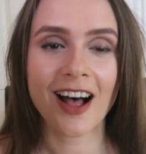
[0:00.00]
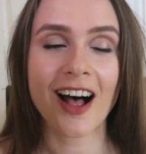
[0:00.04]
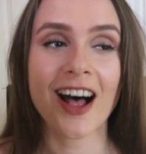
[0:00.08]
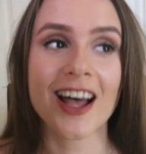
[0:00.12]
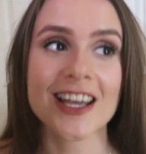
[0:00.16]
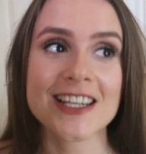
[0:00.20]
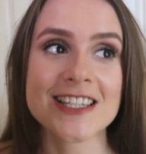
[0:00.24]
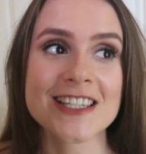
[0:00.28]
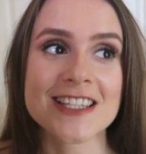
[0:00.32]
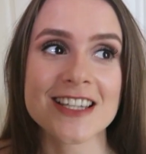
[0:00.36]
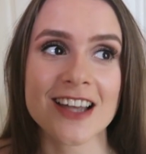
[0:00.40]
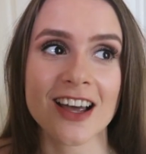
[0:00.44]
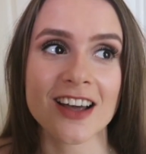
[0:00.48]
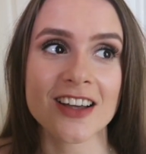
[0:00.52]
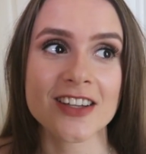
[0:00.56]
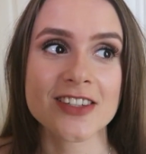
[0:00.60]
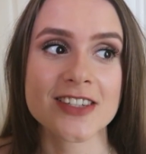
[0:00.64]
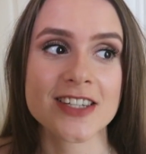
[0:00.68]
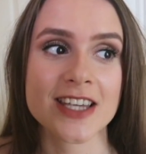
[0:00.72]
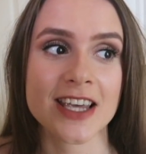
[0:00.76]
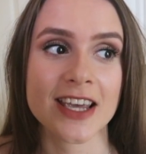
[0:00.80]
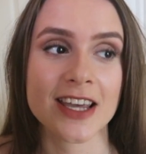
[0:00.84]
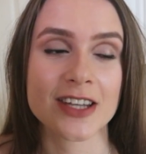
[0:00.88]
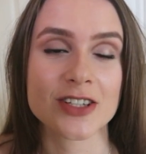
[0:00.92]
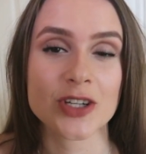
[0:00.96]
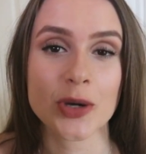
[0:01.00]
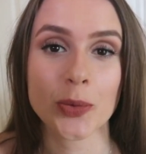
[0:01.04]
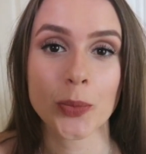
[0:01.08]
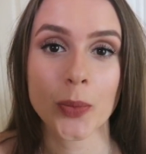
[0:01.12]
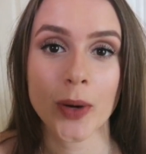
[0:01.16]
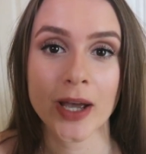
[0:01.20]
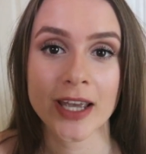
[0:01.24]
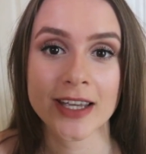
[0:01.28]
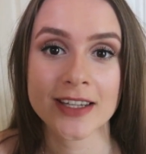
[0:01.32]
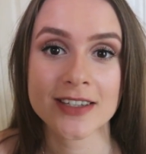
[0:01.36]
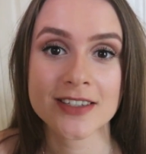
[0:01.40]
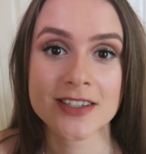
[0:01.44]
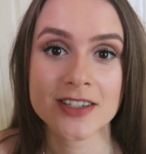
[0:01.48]
I started
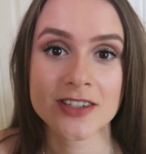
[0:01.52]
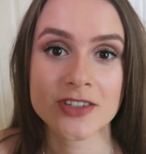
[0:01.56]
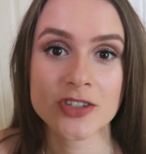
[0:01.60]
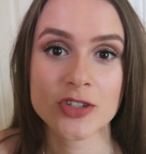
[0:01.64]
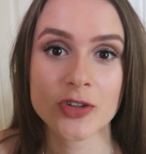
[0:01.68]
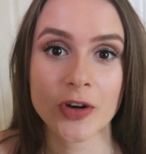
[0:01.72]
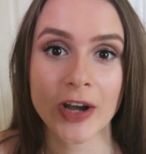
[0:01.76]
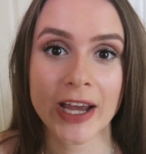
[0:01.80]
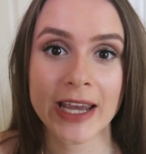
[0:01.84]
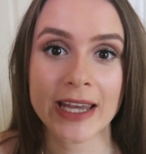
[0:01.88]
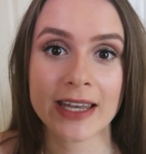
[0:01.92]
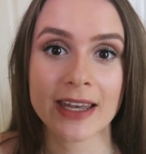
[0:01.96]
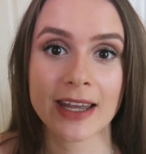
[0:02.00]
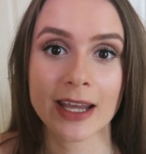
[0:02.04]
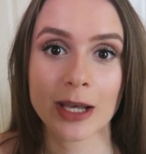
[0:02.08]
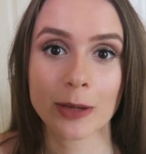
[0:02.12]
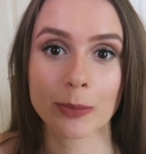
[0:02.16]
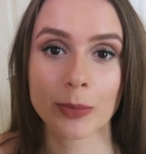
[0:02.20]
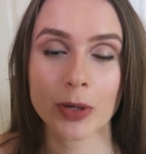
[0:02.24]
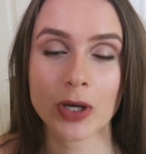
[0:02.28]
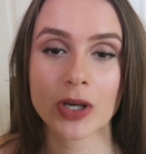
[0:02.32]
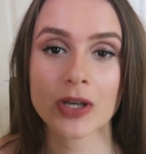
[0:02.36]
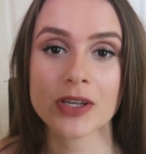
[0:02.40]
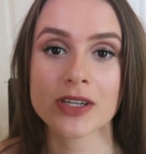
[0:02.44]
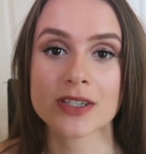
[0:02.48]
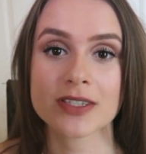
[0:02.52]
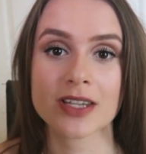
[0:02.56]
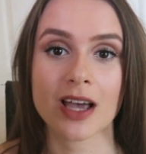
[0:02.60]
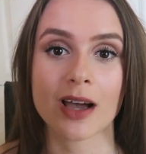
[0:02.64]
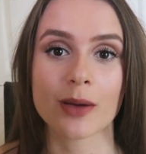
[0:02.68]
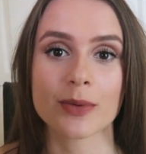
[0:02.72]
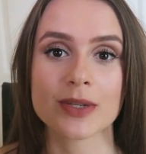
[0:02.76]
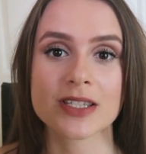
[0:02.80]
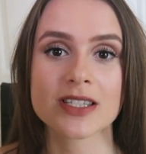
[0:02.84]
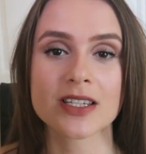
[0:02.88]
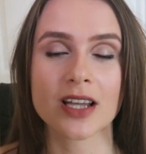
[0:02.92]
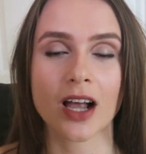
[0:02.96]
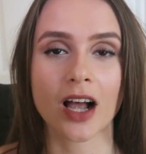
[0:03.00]
weight training because I
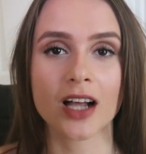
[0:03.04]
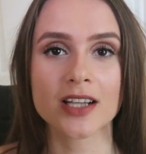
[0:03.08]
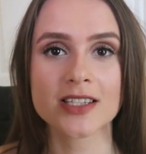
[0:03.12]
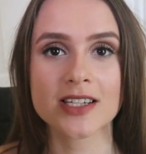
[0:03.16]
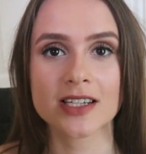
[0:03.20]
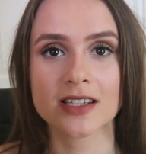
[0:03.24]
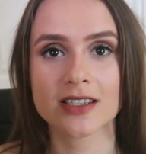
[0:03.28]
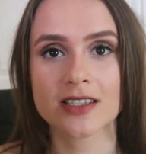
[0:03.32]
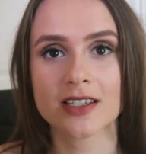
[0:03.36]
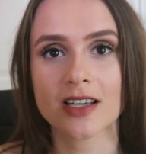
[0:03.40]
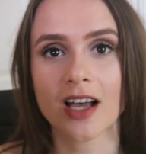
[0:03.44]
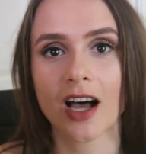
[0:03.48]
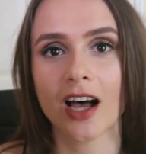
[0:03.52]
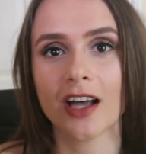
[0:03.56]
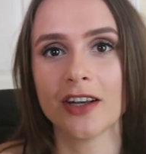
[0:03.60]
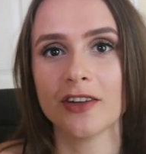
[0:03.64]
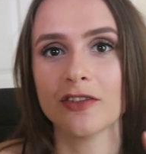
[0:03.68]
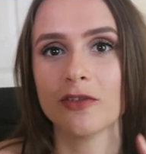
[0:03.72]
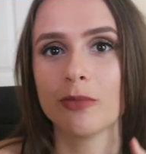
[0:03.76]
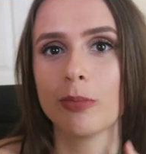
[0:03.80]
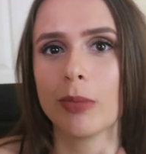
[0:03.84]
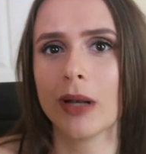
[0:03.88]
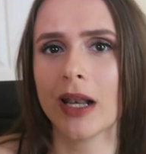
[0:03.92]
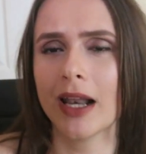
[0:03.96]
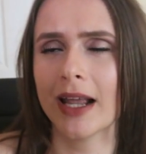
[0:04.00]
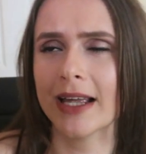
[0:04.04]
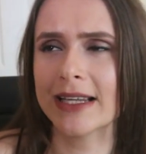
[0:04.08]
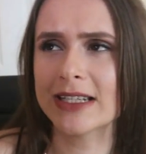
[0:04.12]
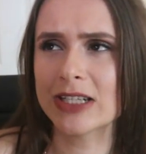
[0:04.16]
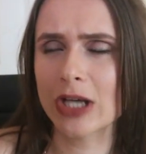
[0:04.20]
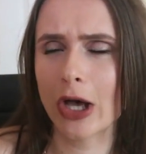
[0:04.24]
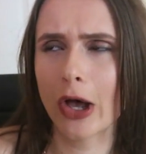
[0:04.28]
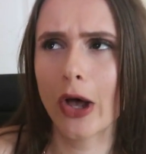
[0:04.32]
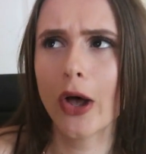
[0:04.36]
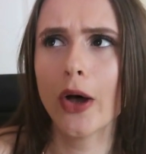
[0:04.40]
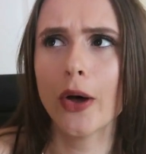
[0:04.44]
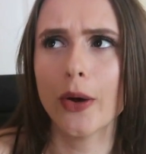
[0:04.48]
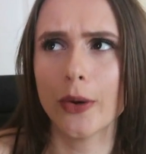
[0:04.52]
was starting to kind of
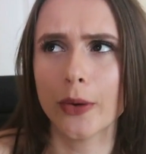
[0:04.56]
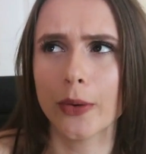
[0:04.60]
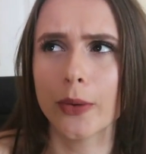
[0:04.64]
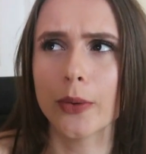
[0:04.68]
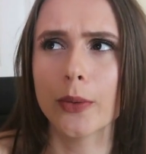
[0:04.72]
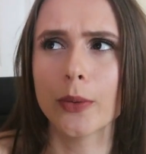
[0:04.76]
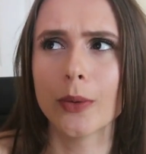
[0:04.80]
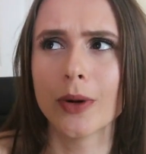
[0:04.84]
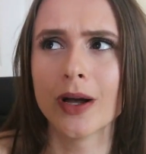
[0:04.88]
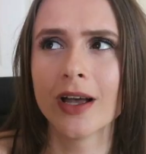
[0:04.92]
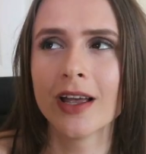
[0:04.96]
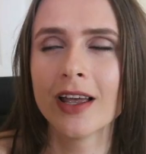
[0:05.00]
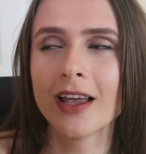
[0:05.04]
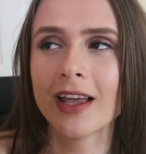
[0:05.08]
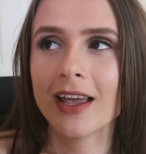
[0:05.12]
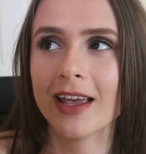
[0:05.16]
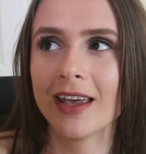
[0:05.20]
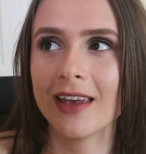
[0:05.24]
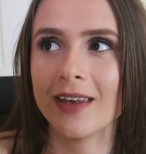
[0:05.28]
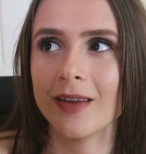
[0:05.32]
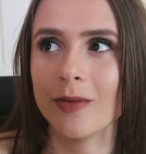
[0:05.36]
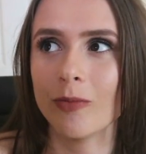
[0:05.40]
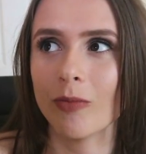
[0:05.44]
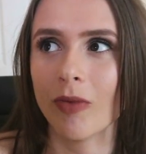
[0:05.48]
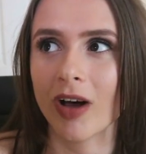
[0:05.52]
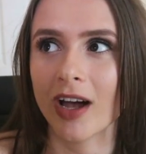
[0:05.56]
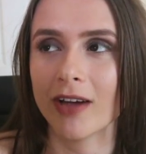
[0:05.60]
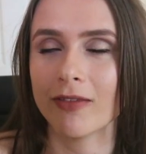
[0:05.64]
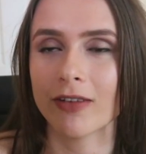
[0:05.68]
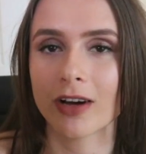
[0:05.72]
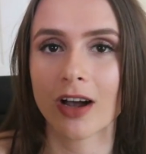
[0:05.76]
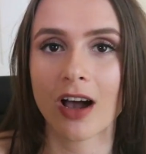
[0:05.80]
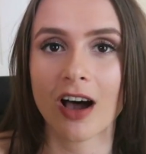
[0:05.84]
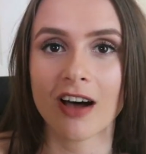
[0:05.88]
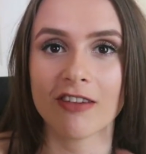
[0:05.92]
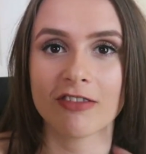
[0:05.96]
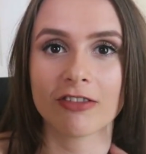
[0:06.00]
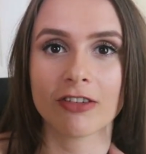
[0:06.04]
plateau in my
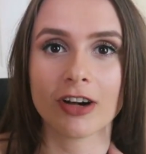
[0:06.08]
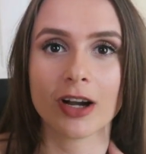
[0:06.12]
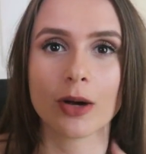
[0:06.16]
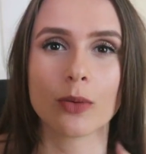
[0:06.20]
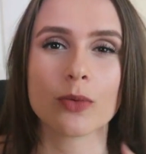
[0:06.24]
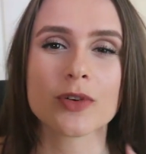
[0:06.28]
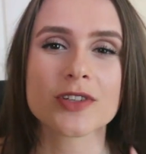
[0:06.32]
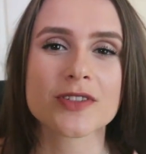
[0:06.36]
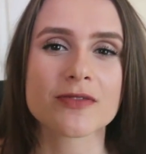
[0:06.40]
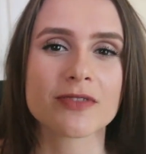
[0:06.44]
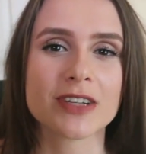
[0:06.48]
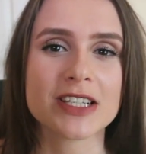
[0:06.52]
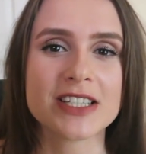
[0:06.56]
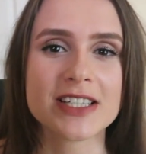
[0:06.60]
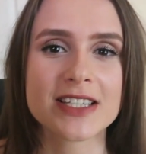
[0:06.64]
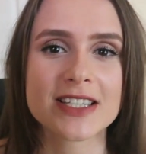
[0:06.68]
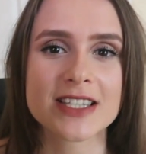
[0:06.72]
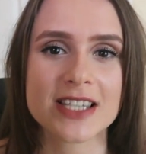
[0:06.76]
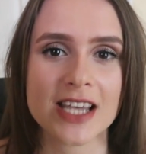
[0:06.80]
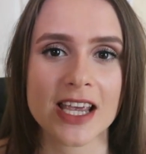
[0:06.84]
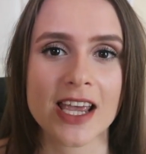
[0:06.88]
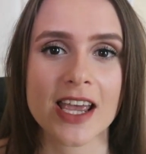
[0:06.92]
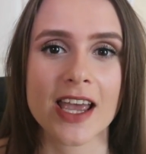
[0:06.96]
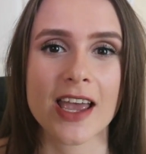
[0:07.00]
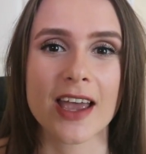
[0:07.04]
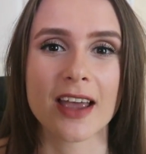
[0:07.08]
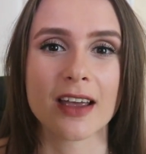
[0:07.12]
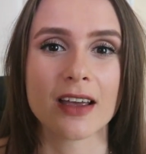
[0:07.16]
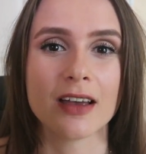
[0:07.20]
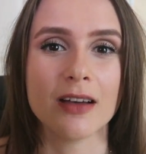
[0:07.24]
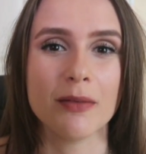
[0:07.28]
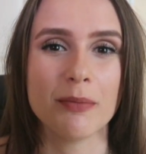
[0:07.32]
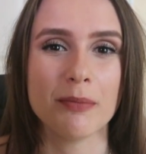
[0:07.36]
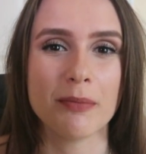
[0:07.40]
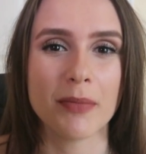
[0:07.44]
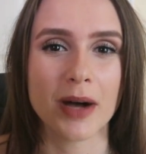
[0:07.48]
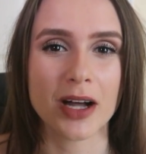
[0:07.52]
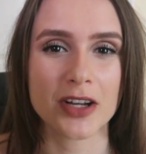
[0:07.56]
recovery. I wasn't really seeing
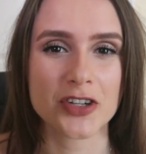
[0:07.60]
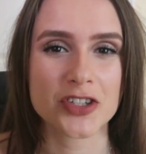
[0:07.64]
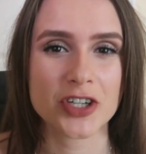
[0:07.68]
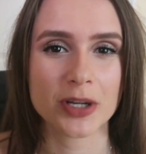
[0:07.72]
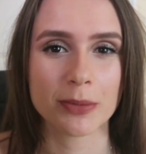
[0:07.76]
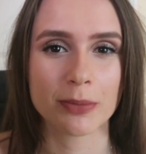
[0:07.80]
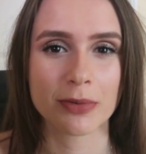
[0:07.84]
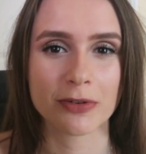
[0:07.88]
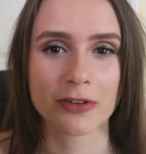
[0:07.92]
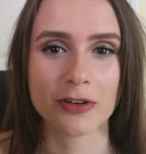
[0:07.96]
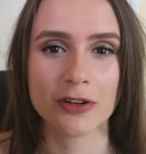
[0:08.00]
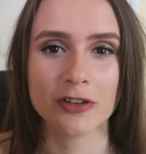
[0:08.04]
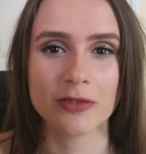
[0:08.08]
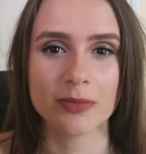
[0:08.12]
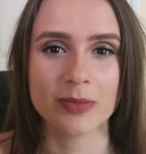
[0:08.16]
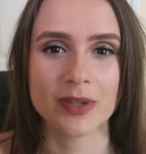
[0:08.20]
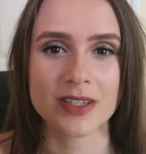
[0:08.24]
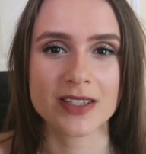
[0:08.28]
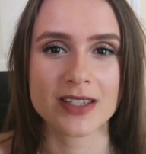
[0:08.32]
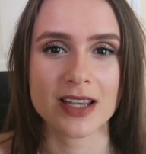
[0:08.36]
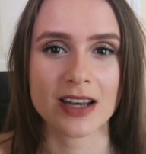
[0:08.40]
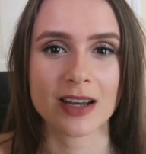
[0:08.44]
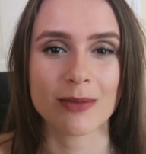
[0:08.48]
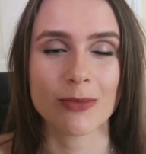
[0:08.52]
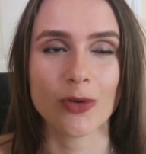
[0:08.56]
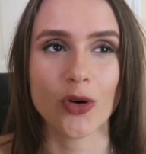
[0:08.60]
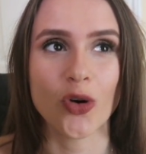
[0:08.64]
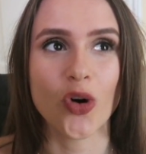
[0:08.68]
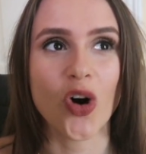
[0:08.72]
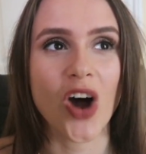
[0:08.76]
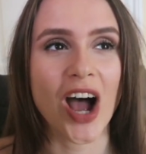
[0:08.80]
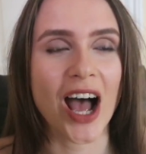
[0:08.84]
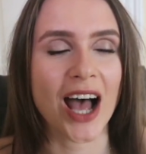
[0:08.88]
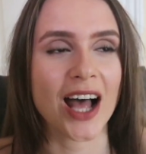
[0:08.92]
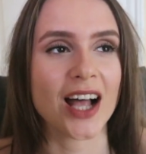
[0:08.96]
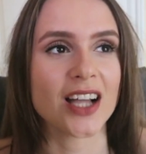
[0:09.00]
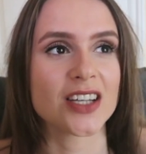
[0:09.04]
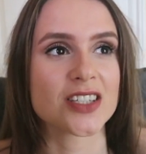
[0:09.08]
much improvements anymore,
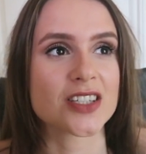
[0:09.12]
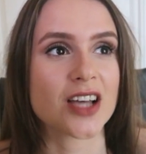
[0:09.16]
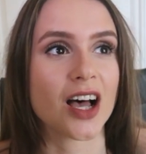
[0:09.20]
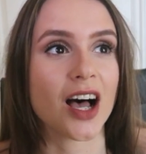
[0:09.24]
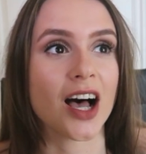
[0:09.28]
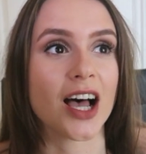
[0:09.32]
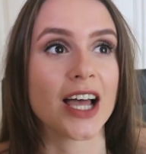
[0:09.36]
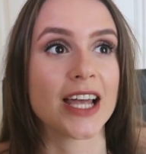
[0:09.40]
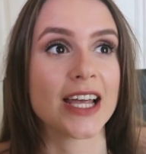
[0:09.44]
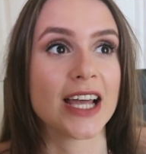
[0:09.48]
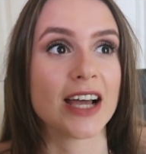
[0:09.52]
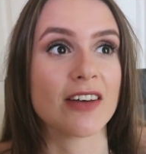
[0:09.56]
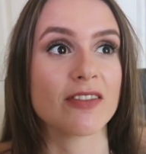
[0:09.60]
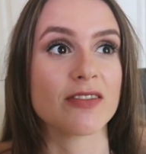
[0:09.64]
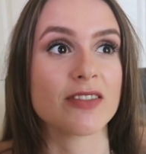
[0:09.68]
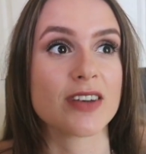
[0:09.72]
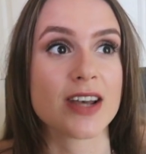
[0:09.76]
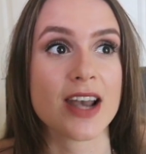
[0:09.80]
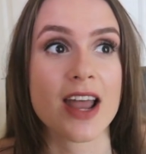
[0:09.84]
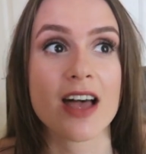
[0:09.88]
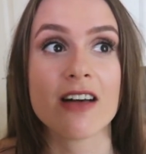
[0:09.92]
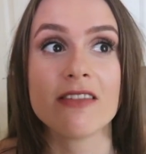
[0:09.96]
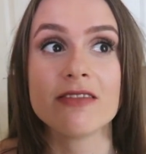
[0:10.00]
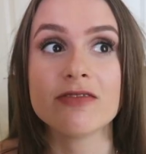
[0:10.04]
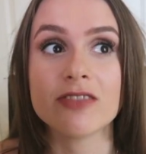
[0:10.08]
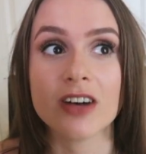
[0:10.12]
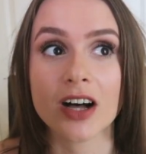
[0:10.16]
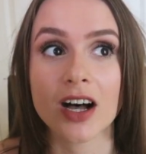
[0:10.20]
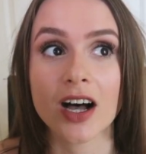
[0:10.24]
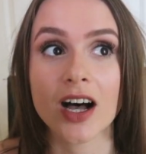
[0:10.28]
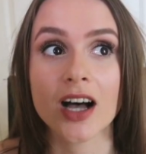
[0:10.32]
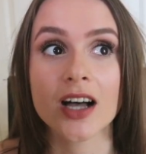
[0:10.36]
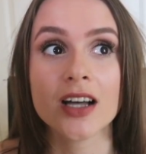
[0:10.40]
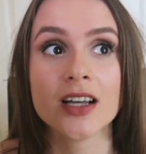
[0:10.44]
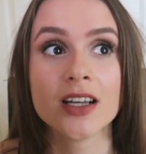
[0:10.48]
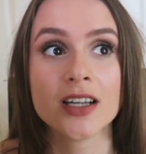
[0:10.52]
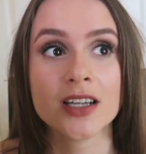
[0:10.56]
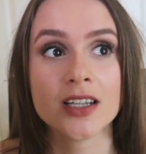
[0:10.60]
and I had
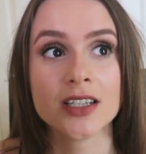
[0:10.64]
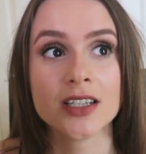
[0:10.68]
never